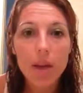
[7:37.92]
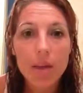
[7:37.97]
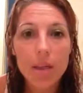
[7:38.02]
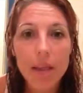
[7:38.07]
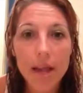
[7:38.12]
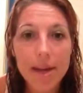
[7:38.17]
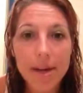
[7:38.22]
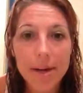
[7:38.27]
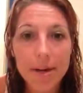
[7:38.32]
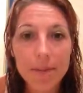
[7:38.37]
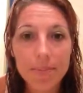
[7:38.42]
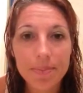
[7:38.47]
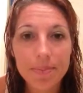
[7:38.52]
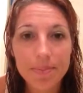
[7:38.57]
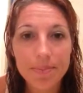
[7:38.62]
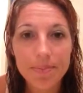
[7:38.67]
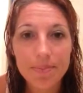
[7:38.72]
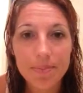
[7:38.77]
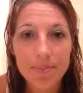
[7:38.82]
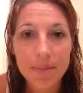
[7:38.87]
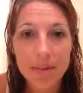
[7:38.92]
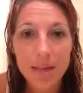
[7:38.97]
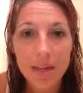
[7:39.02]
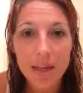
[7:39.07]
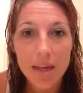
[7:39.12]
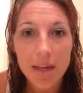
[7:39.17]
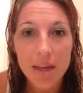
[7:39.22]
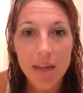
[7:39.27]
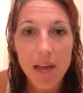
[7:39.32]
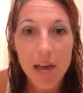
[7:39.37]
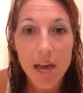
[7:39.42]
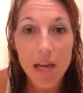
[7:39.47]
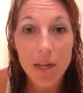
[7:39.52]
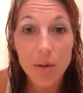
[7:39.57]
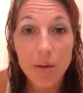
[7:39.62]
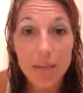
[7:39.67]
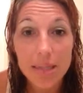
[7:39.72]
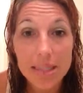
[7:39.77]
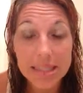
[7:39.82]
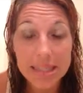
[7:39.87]
liner. And
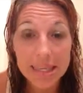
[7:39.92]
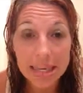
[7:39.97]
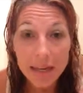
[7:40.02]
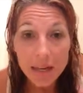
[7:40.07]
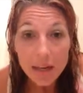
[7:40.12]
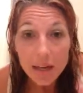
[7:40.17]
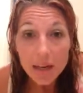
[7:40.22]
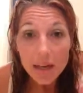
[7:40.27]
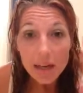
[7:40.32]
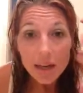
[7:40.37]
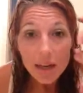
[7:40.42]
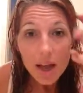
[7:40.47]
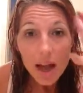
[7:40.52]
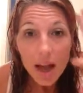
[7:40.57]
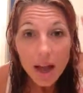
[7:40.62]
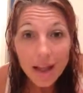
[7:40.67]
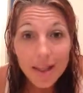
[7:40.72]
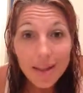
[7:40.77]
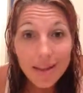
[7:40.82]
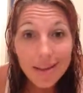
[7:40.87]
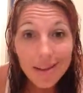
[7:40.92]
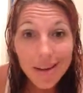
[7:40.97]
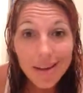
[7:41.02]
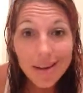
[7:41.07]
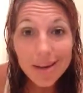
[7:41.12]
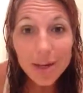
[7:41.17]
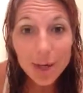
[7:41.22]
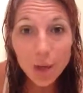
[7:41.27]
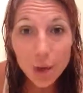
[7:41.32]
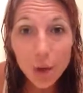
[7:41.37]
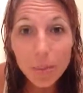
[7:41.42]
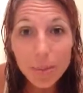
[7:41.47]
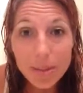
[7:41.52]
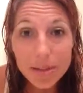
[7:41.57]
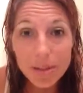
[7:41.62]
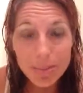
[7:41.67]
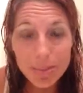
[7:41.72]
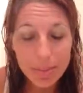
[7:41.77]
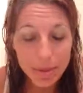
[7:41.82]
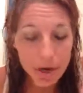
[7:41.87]
you can see, I like liner, it
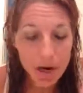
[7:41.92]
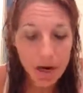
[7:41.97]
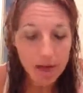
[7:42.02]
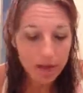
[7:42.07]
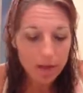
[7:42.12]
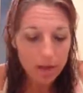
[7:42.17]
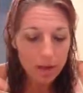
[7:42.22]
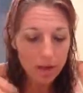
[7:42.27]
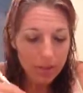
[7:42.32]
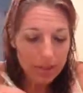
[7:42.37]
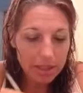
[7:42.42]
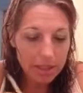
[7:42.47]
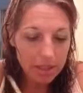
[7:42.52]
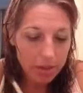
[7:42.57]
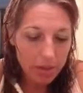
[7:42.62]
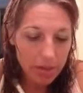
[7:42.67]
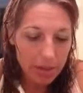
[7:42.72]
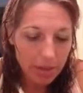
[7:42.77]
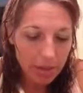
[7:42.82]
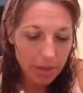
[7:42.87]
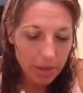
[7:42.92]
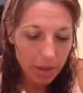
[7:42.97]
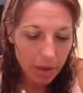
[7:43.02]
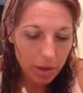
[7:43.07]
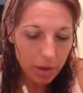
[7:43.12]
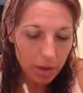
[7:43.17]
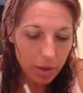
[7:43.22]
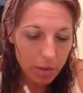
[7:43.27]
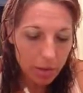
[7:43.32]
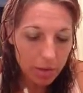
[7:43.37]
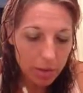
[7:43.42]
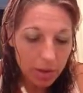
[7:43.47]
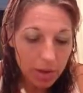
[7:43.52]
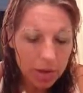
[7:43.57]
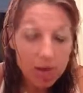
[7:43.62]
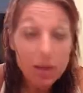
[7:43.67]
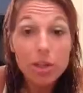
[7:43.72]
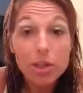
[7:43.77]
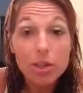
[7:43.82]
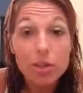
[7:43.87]
opens up your eye a little bit. So now I'm gonna go
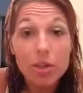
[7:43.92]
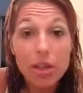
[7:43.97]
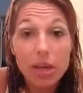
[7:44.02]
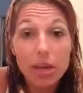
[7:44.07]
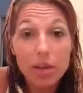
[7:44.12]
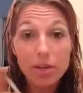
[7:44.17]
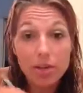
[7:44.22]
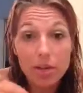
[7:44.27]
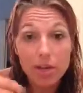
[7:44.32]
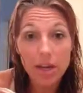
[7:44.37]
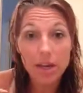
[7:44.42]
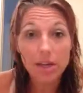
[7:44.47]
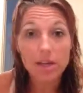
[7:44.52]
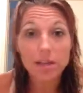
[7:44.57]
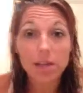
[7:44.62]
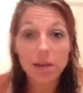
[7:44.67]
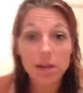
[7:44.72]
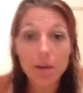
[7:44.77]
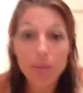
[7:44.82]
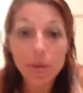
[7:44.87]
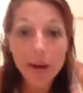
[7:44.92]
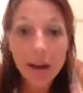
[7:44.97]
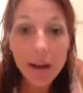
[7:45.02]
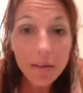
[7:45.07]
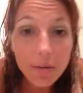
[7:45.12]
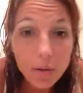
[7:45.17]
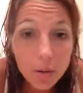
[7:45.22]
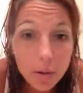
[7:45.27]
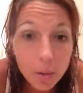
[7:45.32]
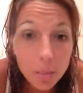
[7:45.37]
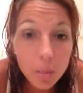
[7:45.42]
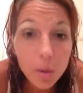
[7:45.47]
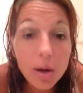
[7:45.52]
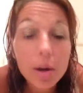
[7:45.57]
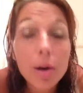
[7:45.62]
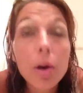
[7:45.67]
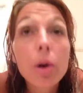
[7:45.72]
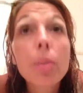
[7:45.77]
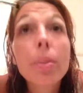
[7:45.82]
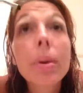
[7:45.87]
and do the other side because I don't wanna have only
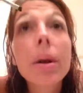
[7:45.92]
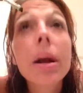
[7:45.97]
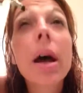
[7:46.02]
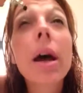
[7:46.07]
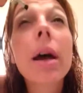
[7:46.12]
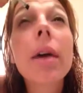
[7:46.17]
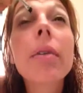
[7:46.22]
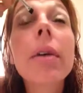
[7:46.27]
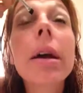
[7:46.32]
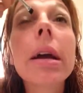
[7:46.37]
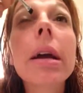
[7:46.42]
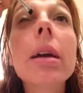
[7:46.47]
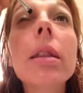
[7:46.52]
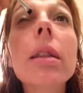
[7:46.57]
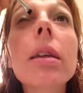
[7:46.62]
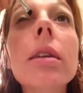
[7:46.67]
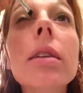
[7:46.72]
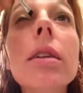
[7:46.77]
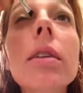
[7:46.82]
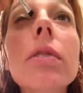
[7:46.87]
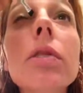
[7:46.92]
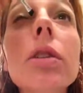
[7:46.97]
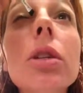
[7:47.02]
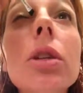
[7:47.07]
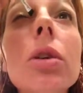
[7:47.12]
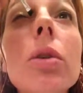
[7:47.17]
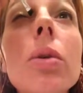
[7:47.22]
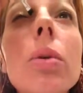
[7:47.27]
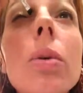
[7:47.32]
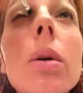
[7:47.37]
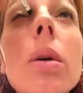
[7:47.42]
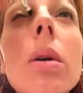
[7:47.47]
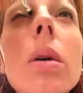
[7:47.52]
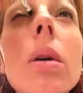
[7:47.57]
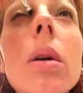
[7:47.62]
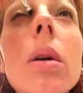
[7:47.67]
one open eye, right? I'd like to have two